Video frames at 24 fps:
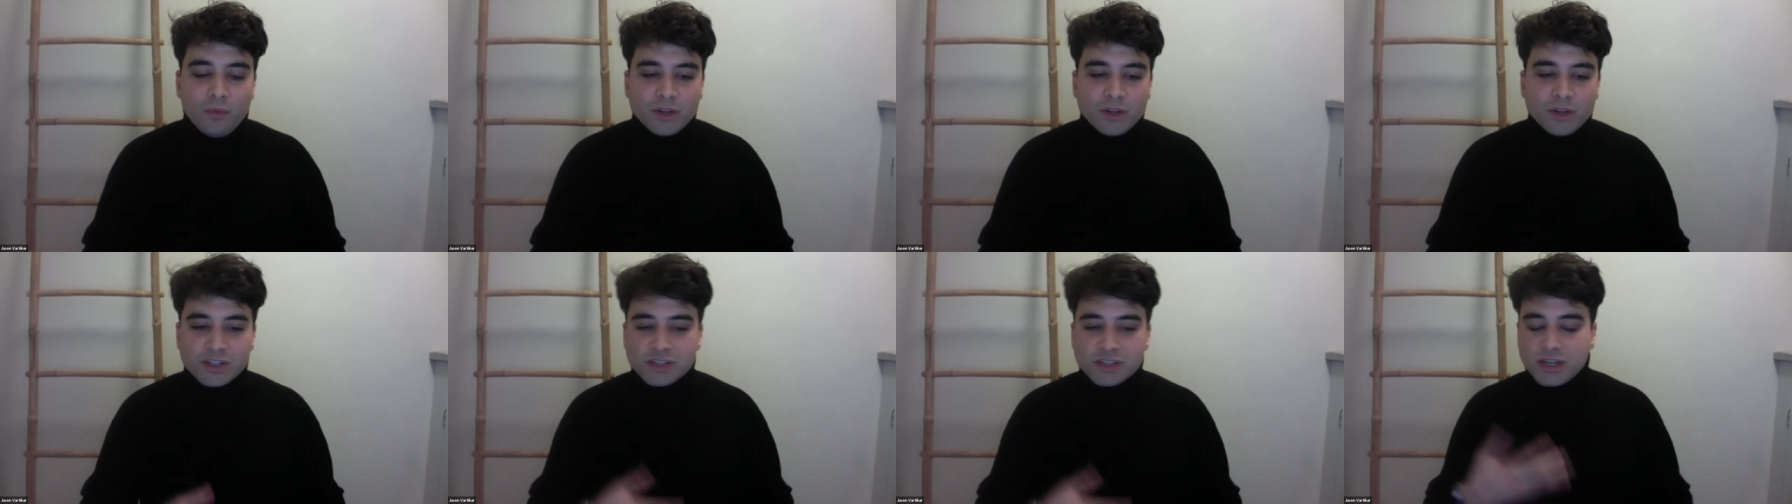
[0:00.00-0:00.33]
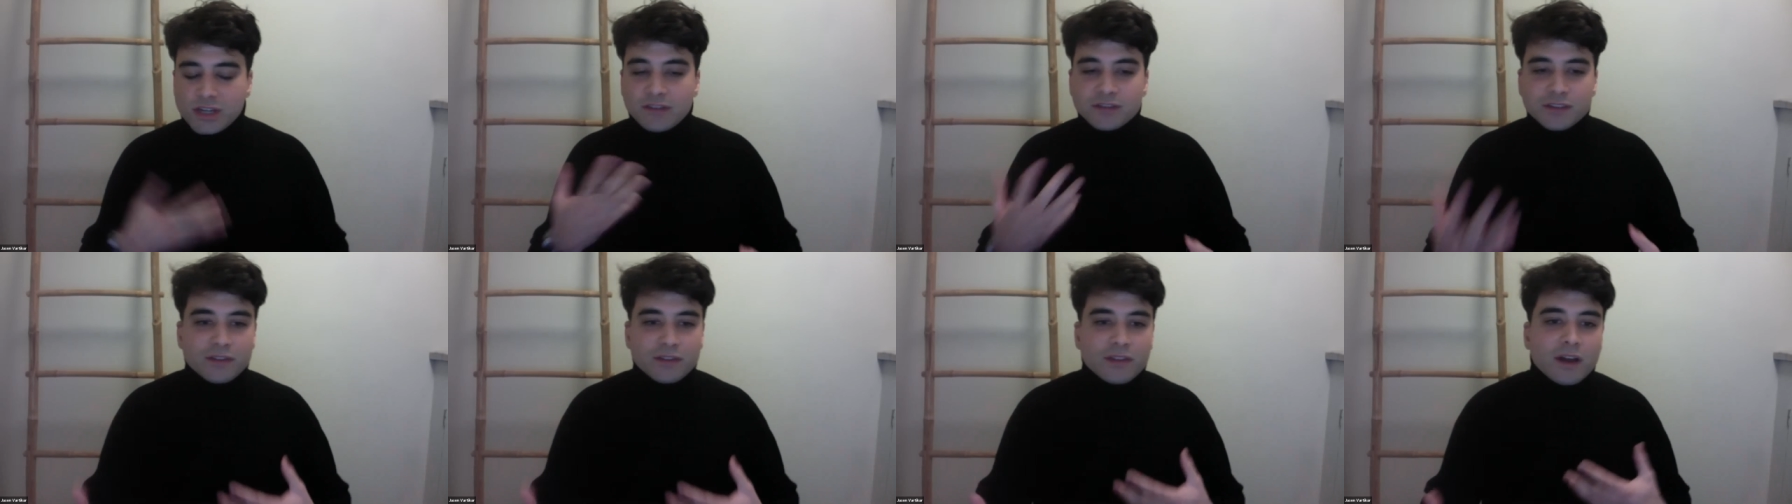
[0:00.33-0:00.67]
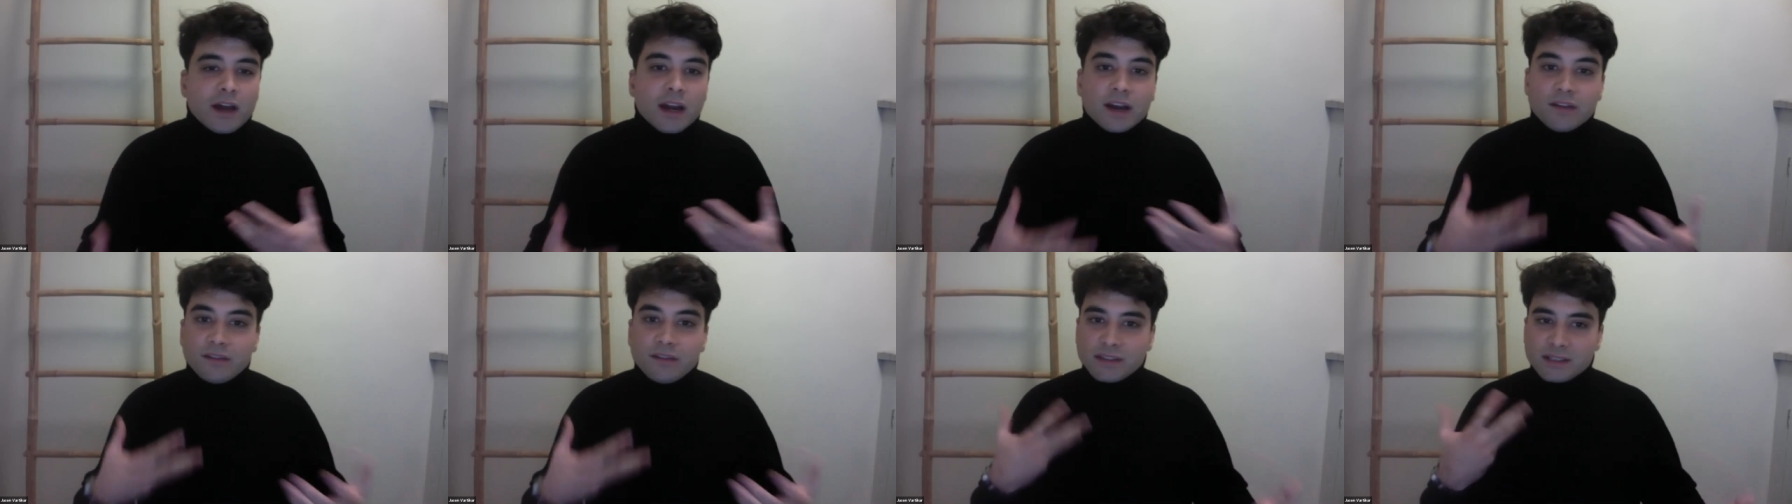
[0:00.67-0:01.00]
which is often
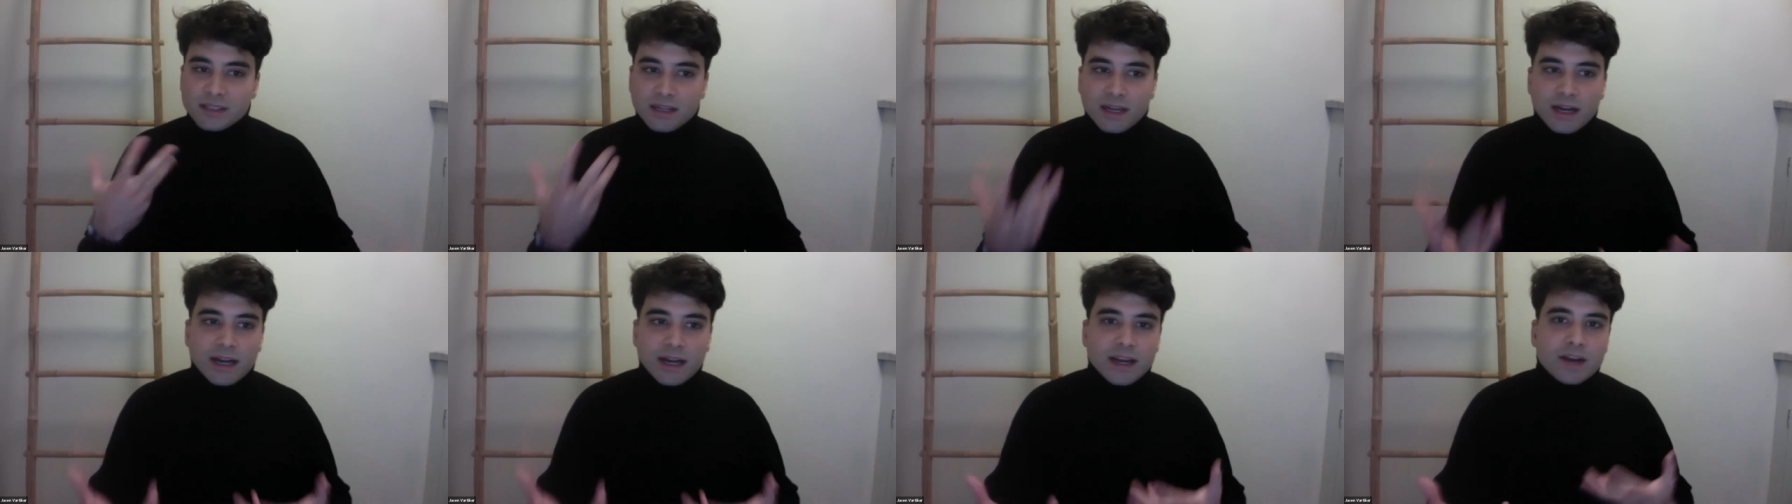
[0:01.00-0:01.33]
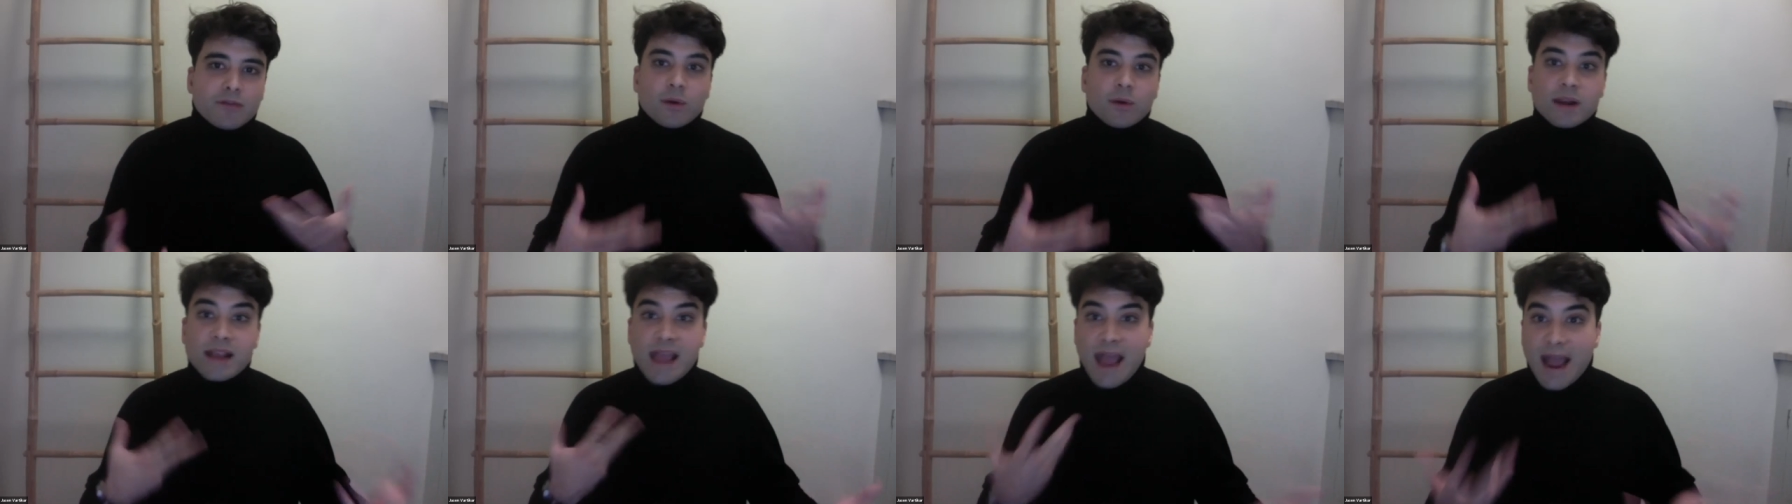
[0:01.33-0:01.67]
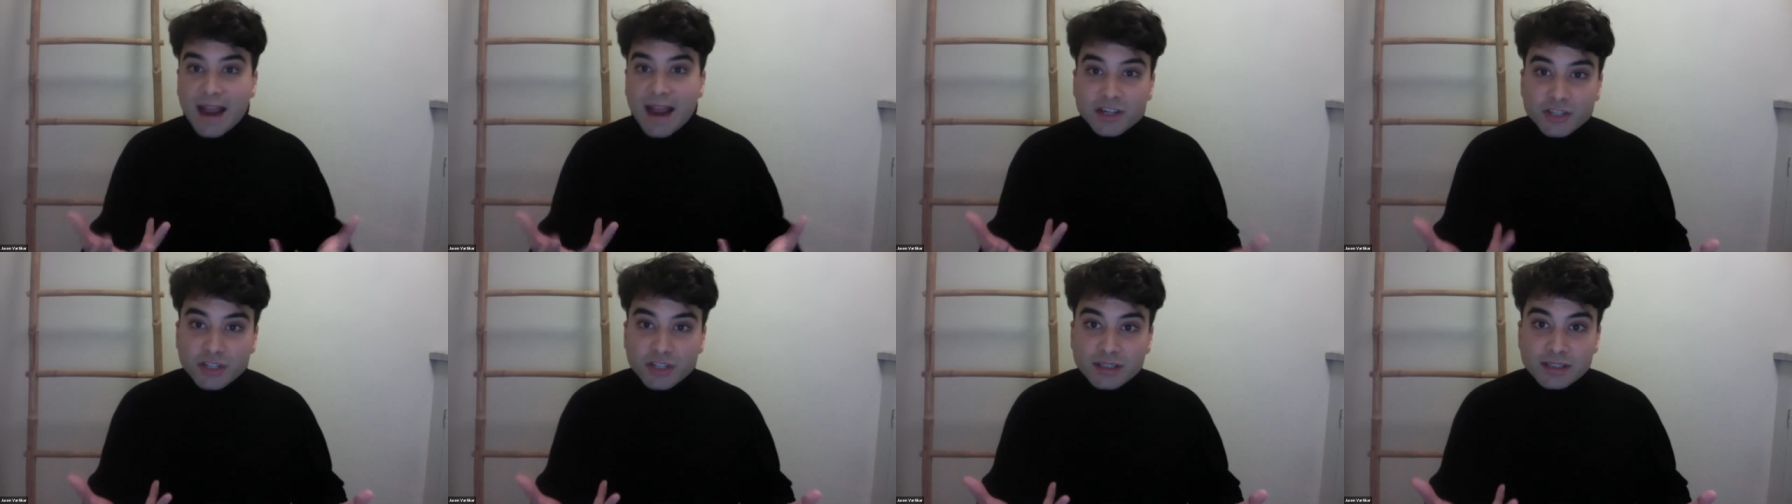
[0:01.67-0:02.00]
thought of as a kind of
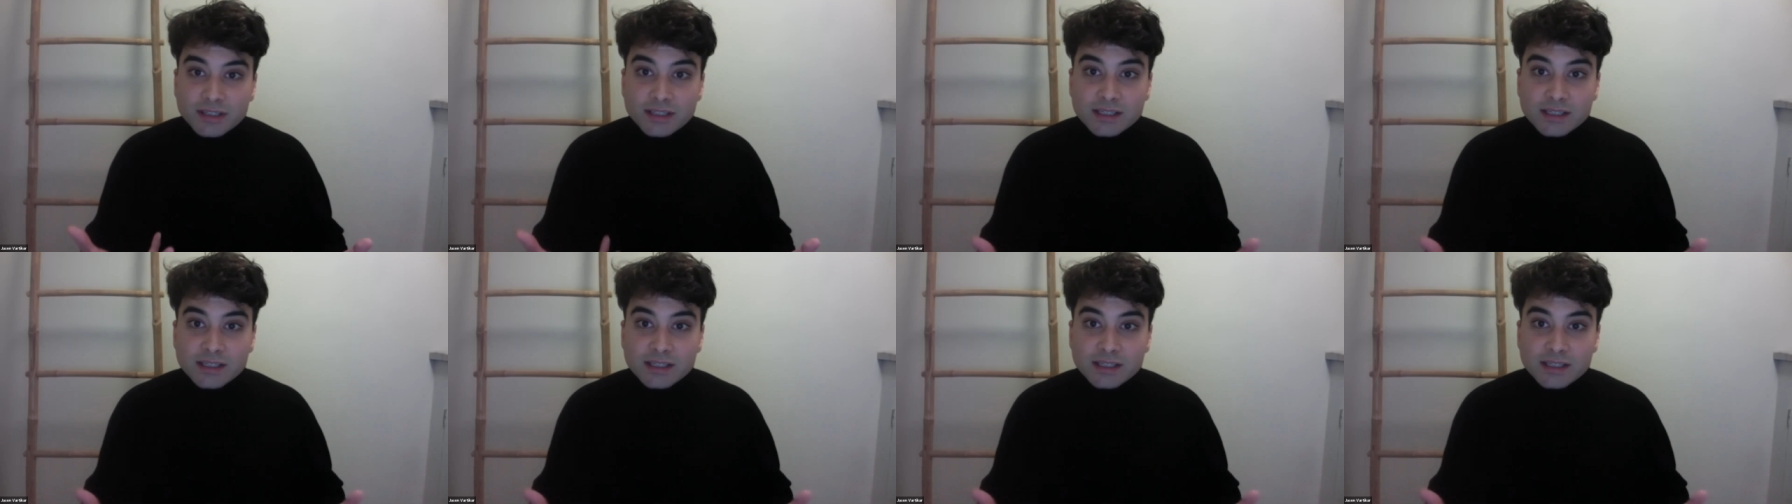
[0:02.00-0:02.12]
reaction